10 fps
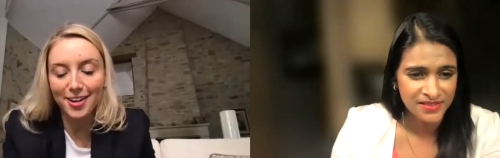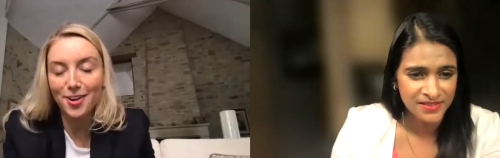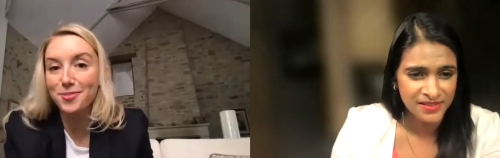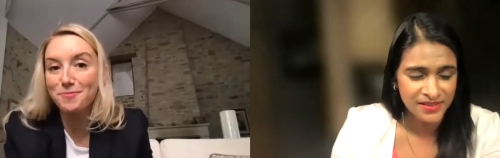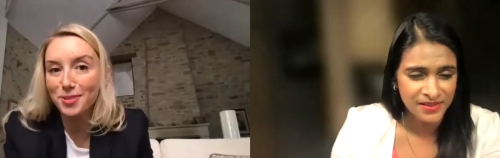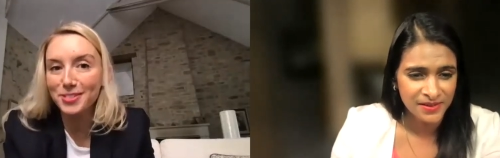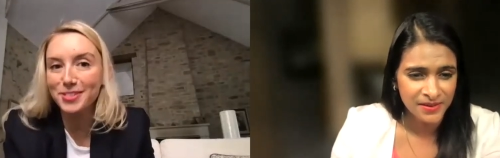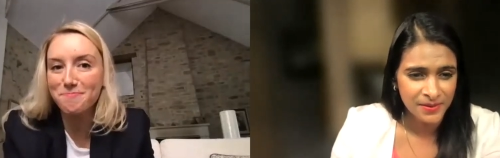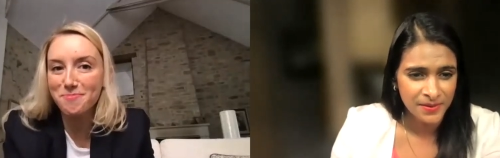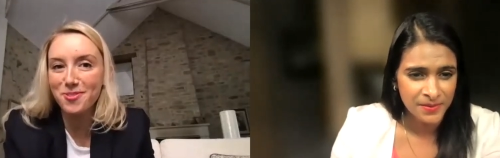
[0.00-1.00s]
Speaker 1: on the most
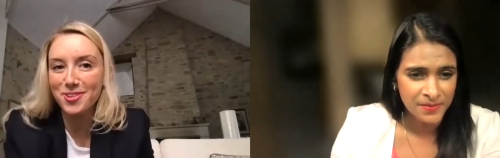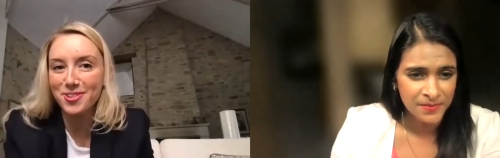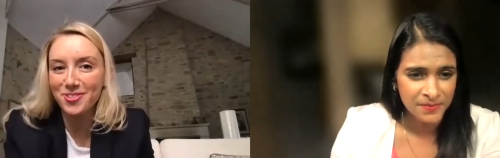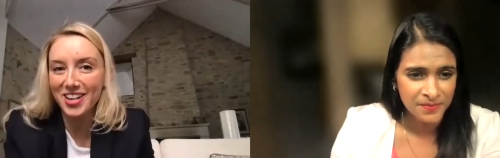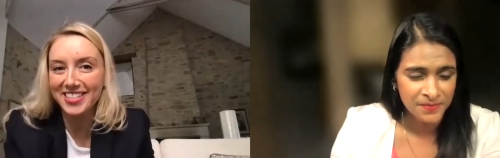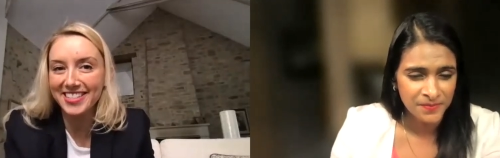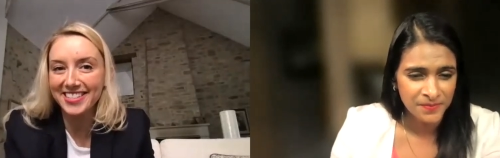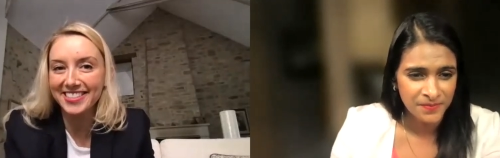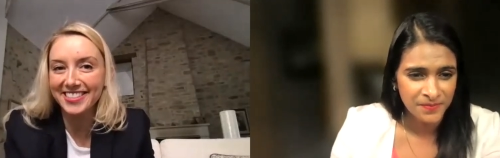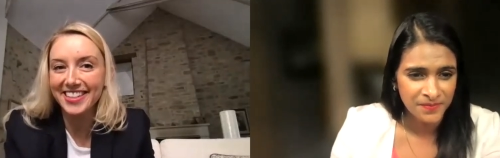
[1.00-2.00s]
important
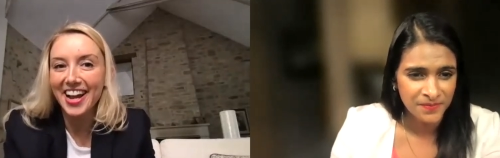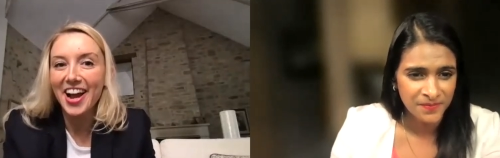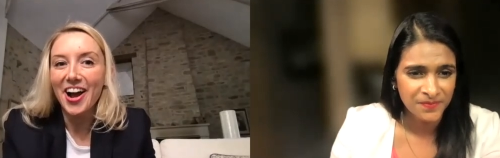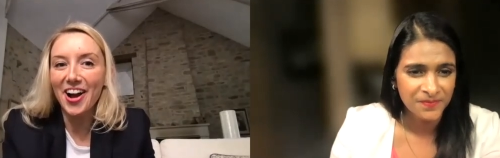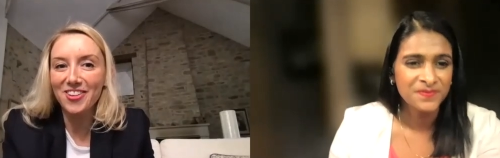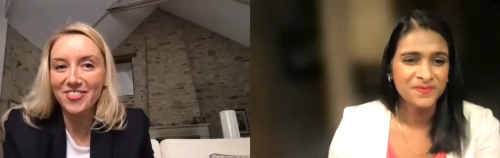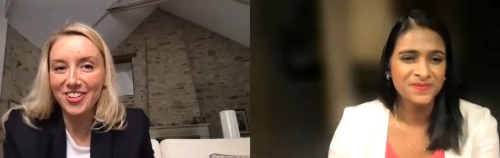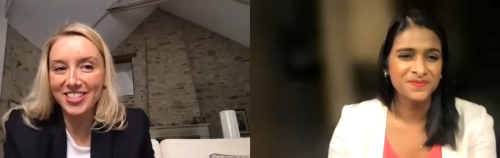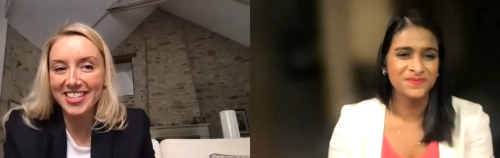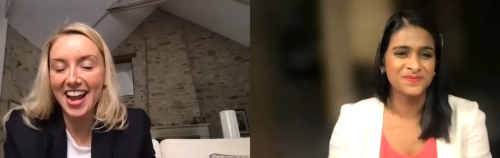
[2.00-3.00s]
question of our
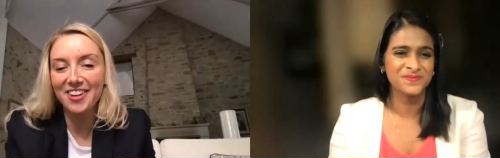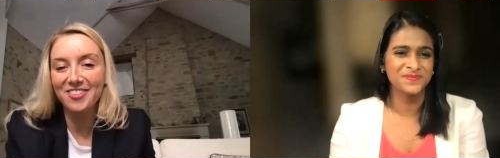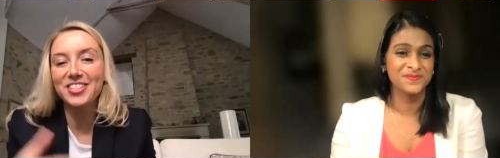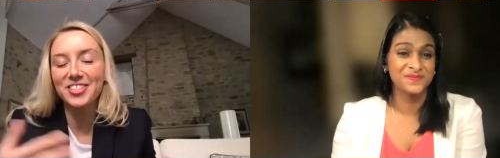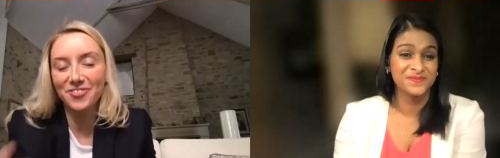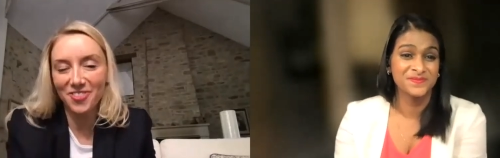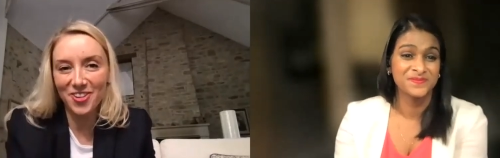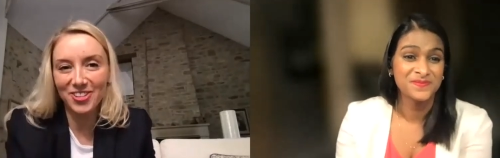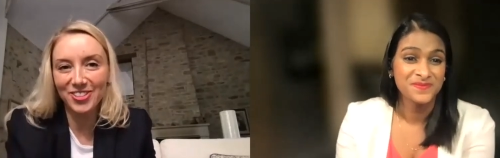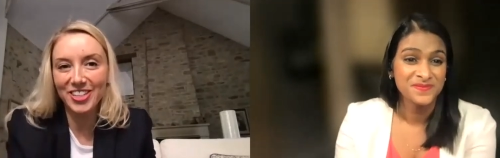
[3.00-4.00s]
chat, which is forward
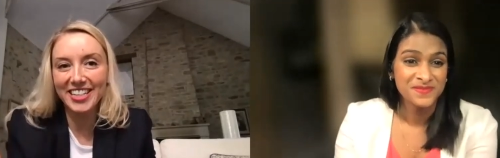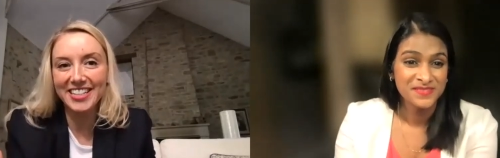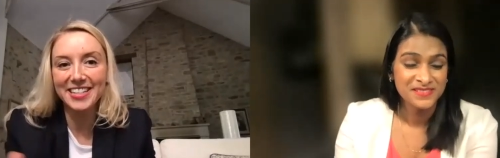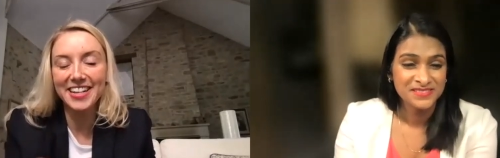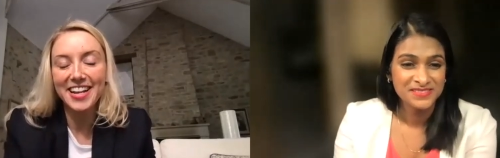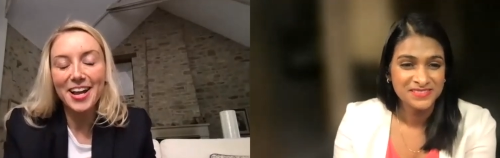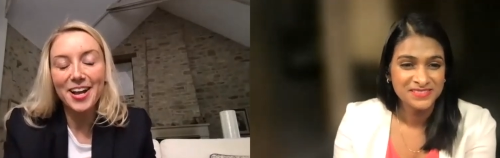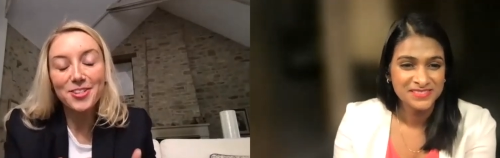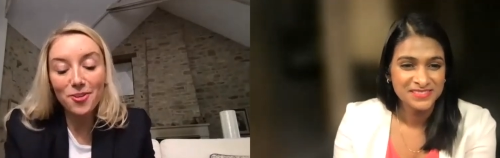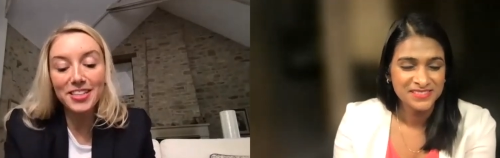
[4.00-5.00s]
looking,
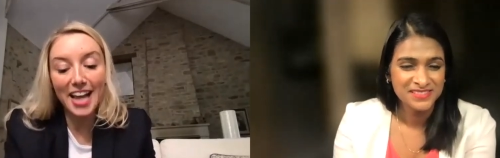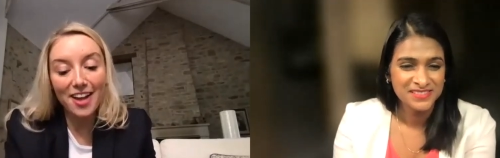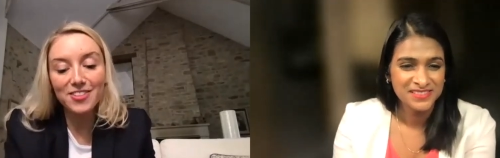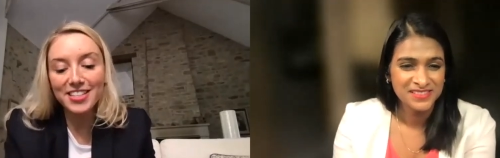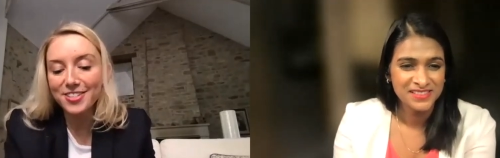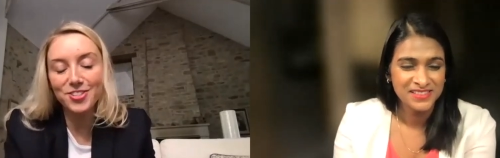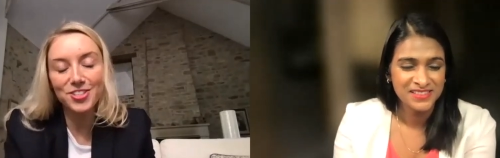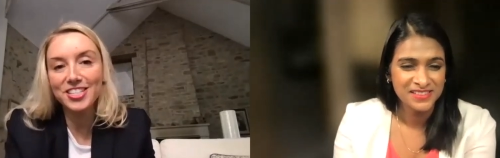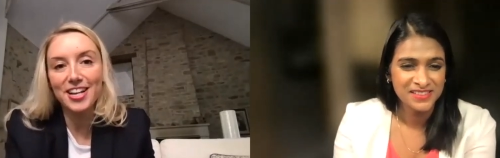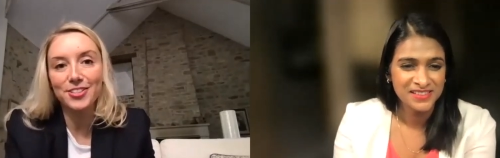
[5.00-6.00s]
knowing that everything you just
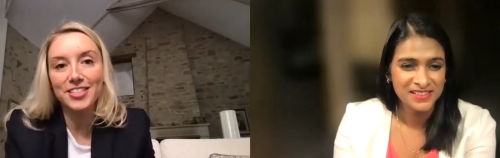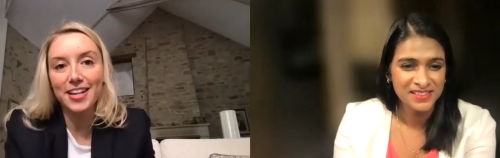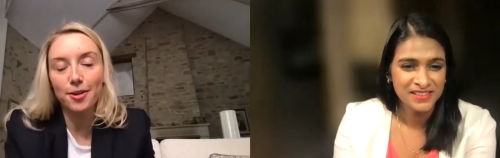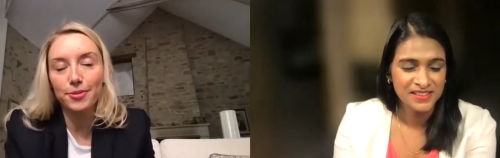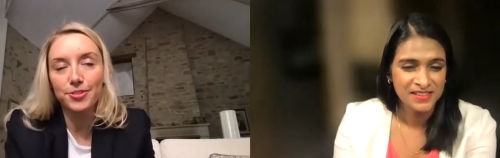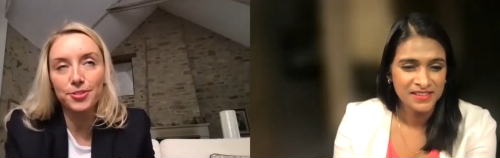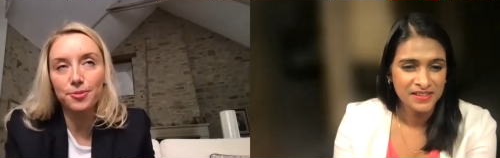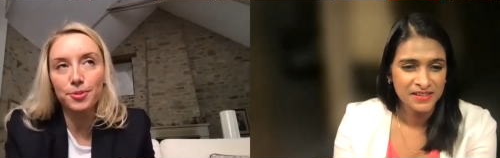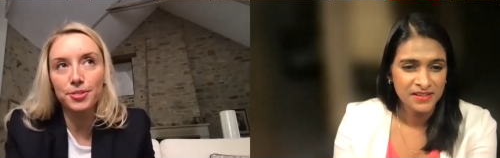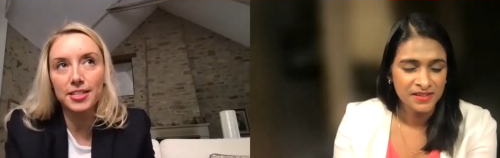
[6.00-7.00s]
shared today was
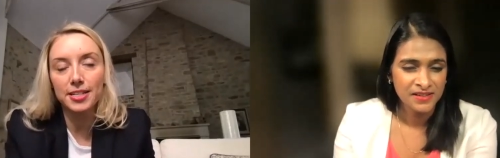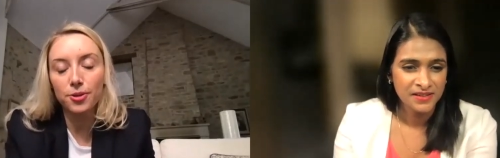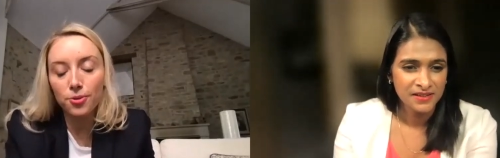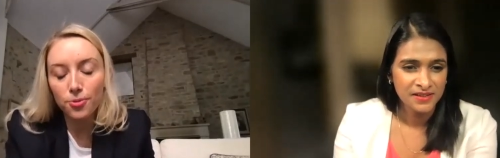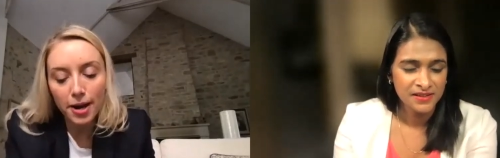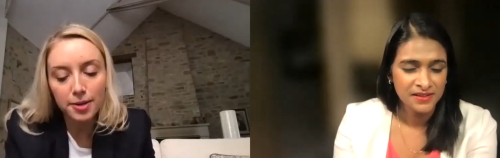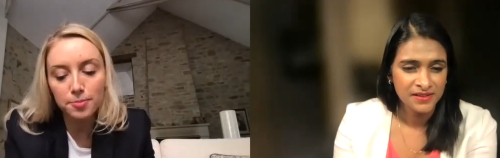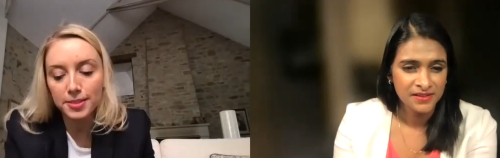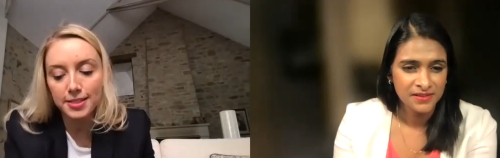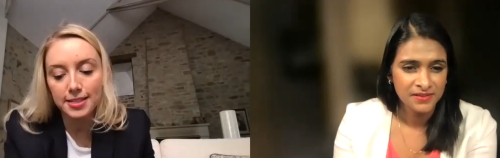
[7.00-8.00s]
was
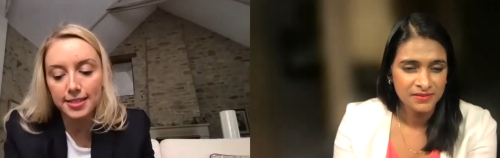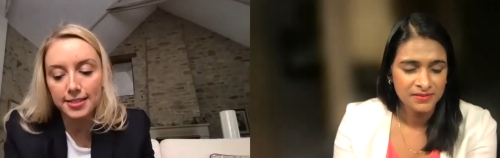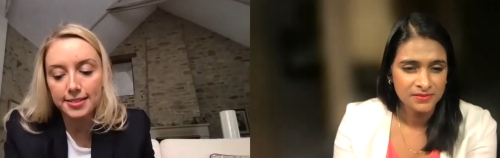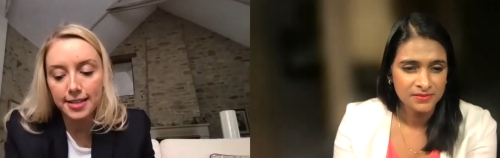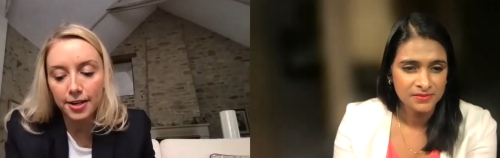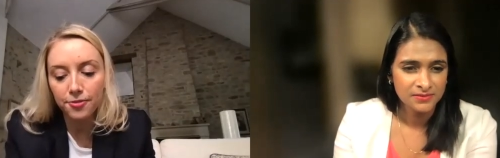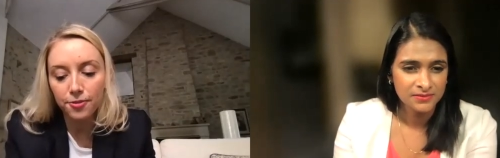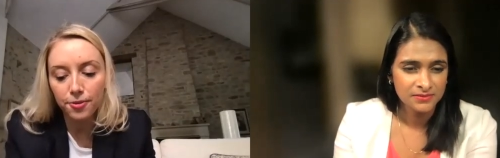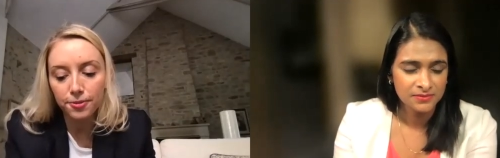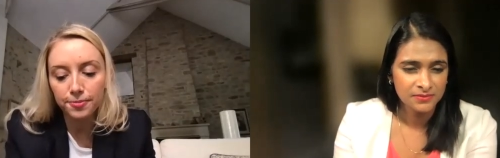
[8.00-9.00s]
incredibly
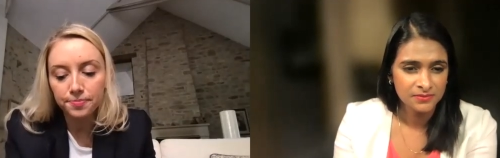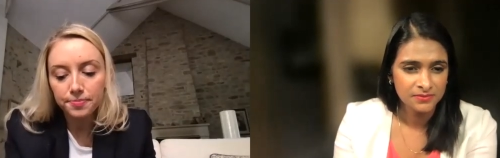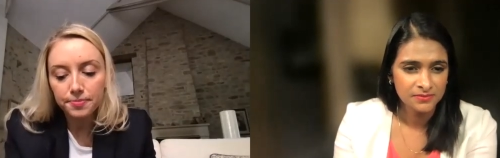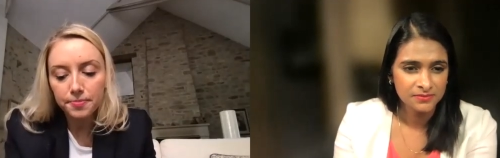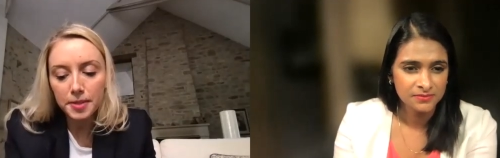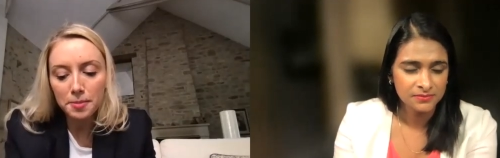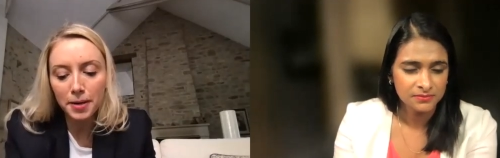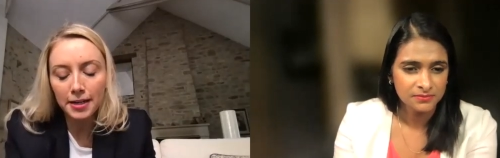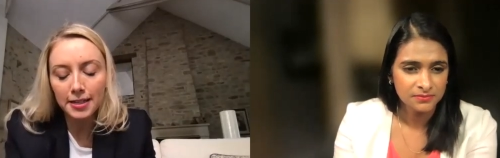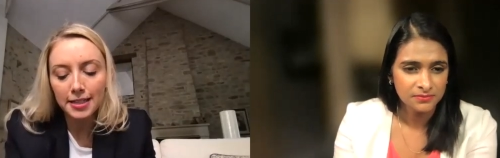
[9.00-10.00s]
insightful. But